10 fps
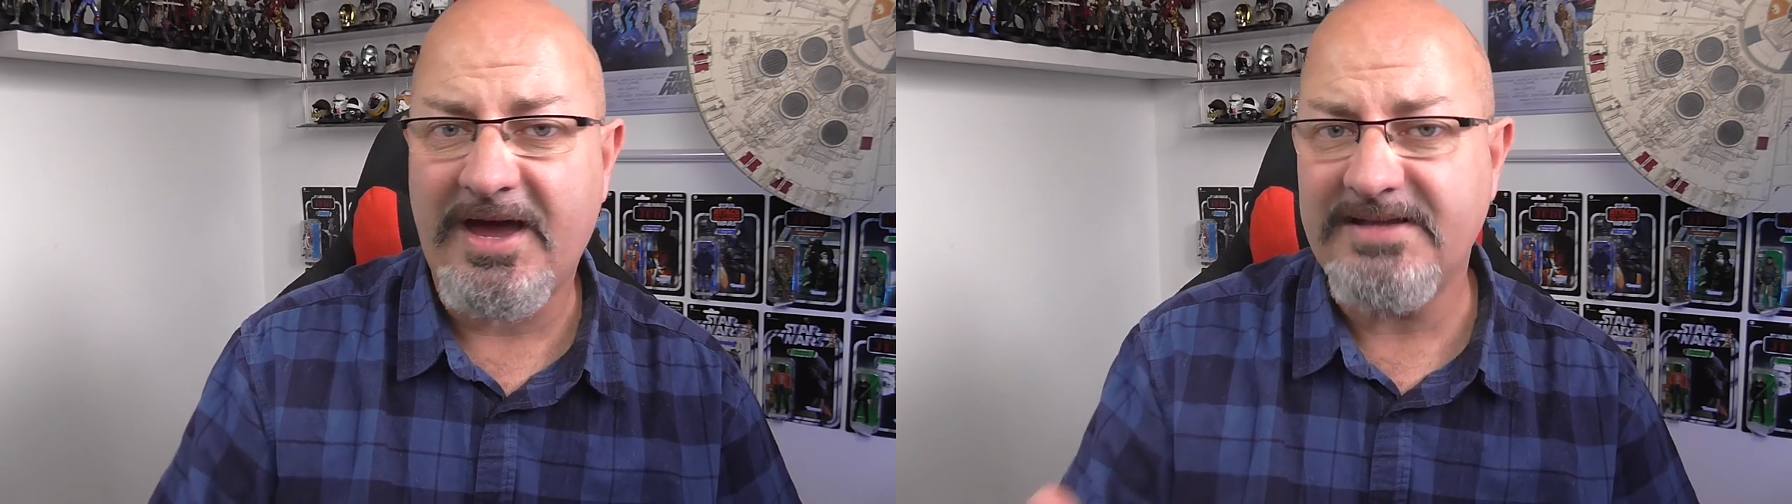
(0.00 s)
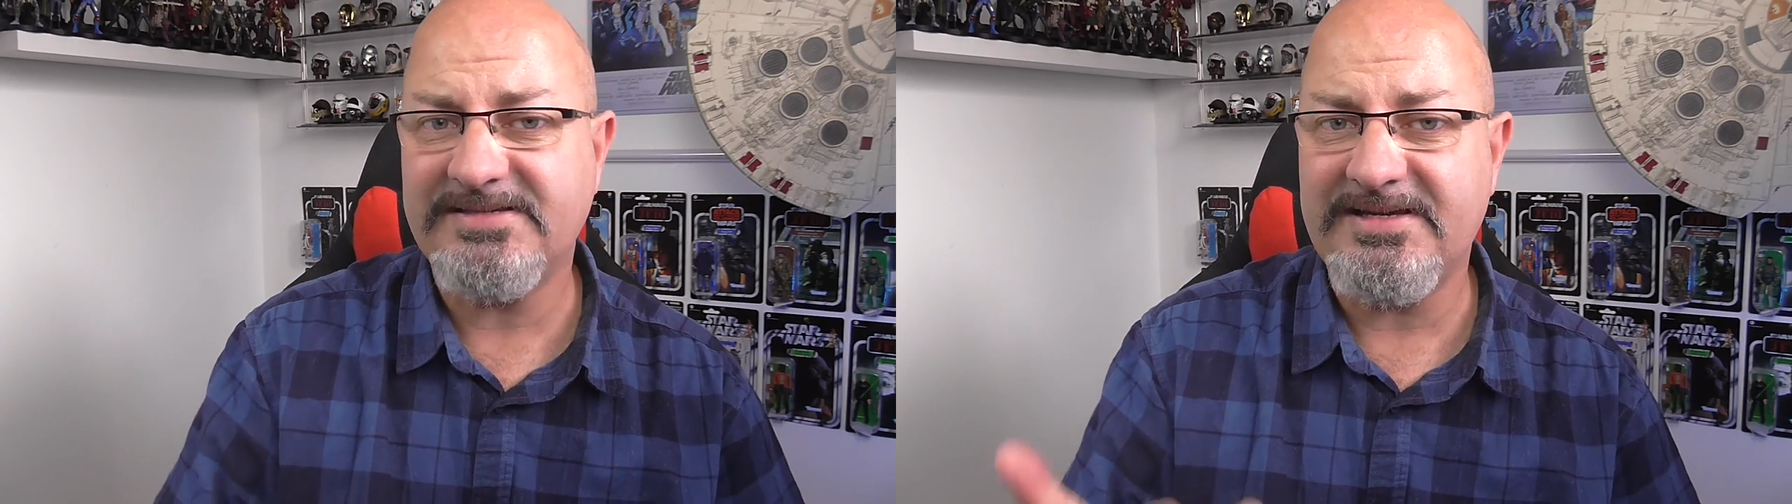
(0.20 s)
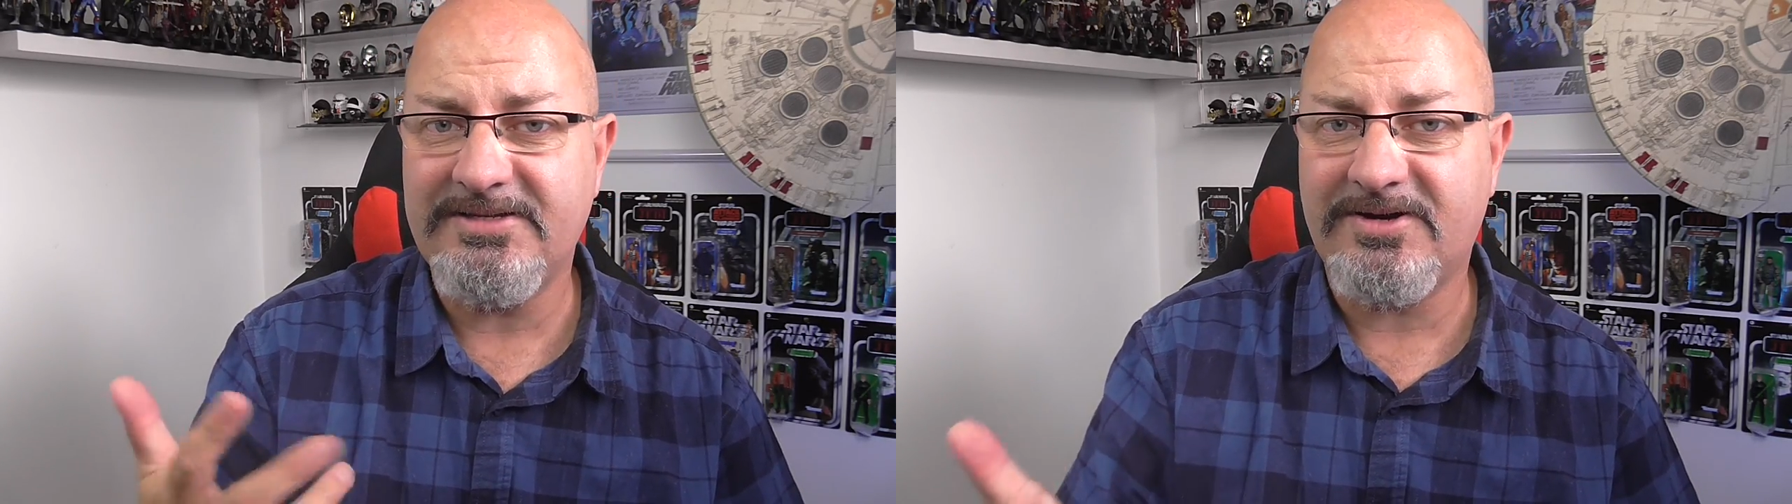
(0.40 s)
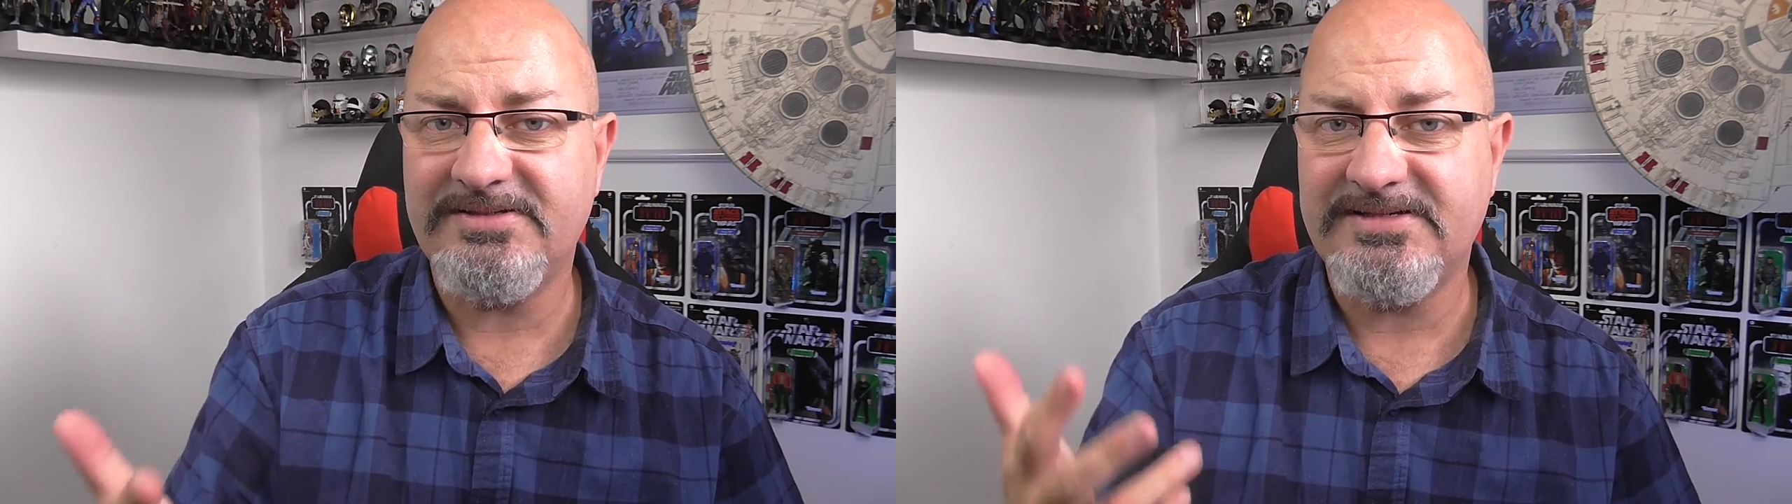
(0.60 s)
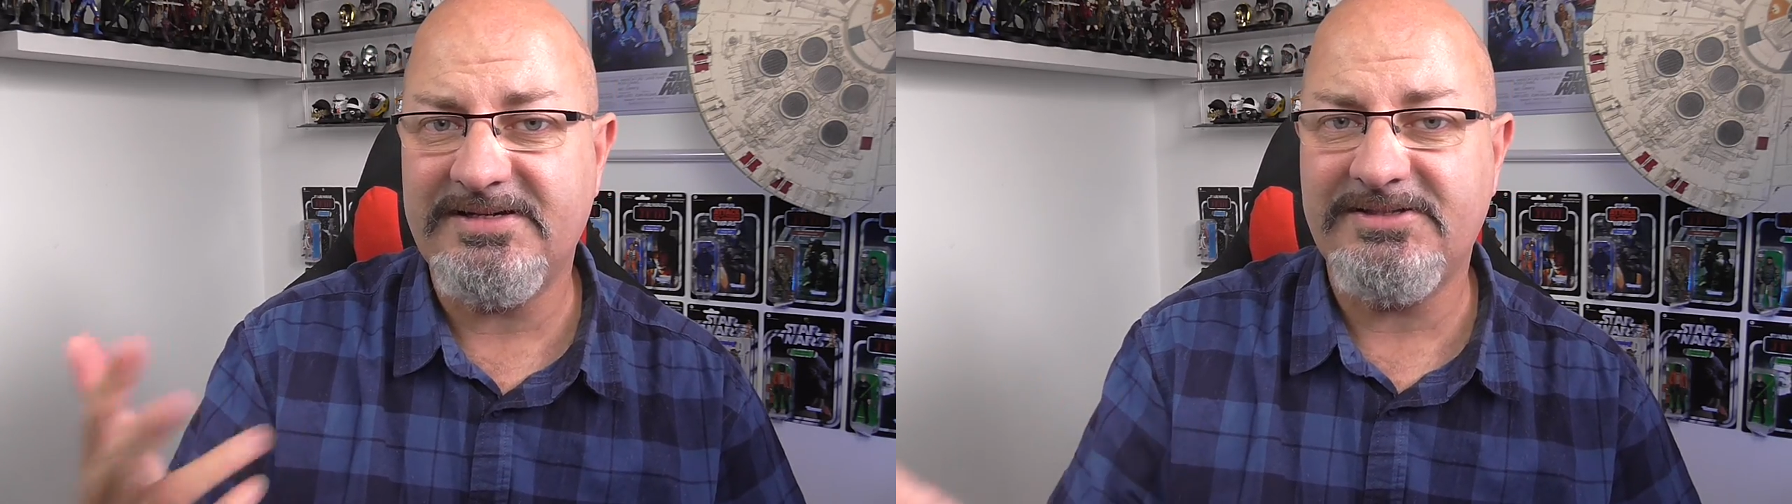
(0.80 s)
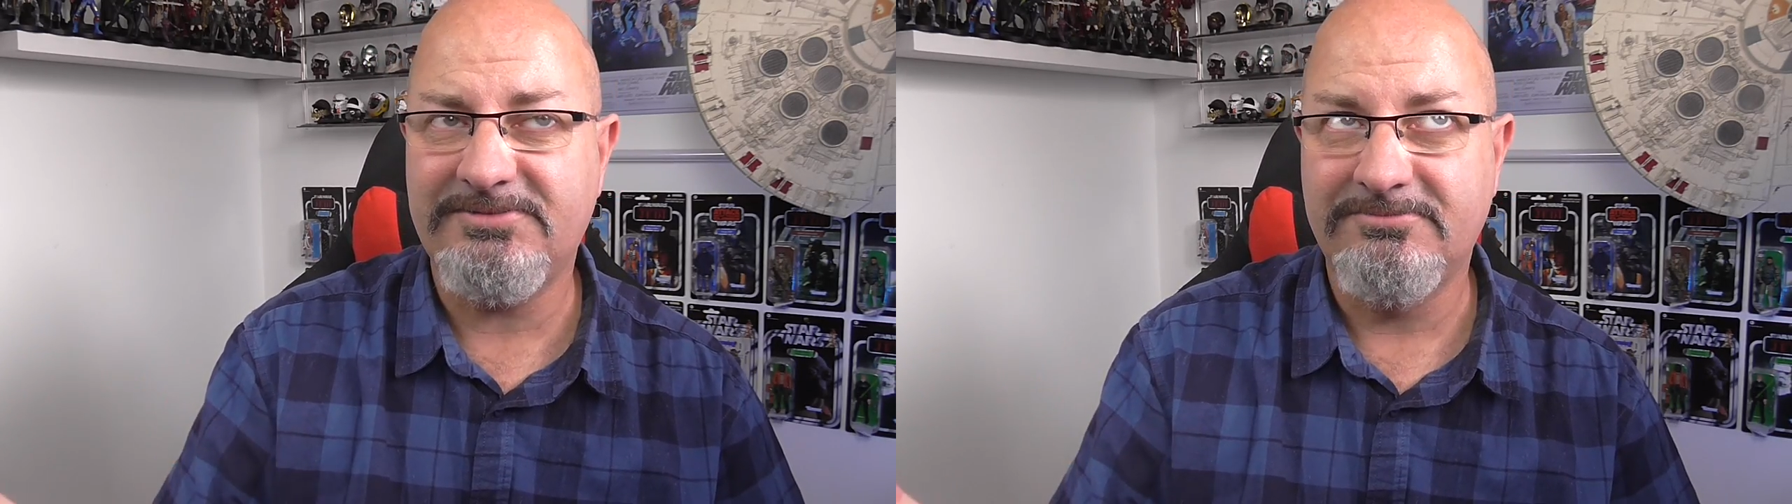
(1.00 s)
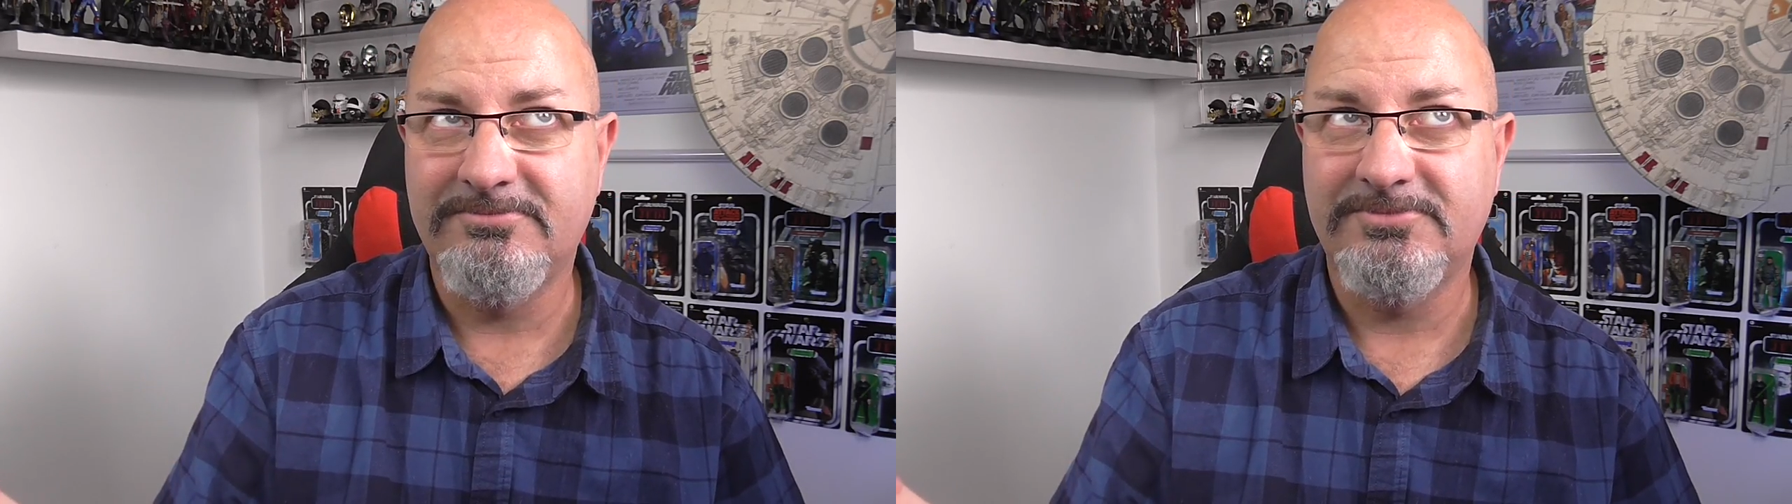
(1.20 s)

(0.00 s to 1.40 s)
18, 19,